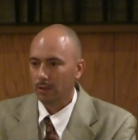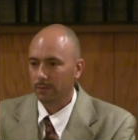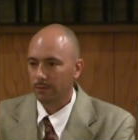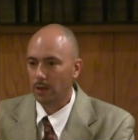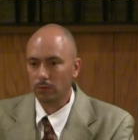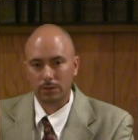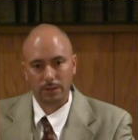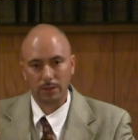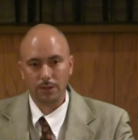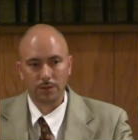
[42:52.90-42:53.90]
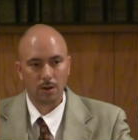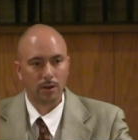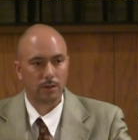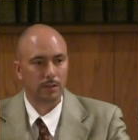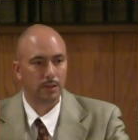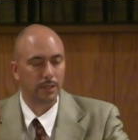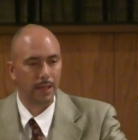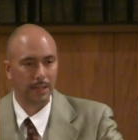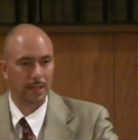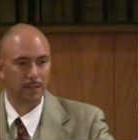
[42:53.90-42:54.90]
Folks, you start
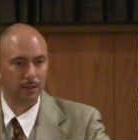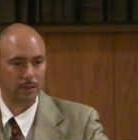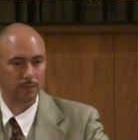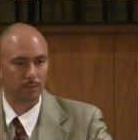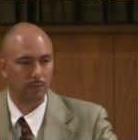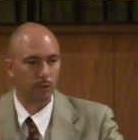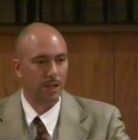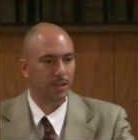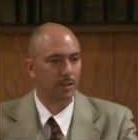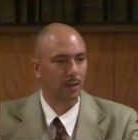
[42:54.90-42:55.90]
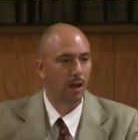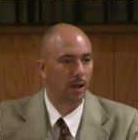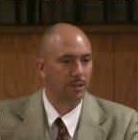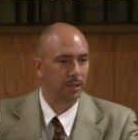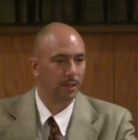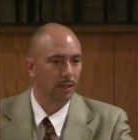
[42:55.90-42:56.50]
getting into reason and logic.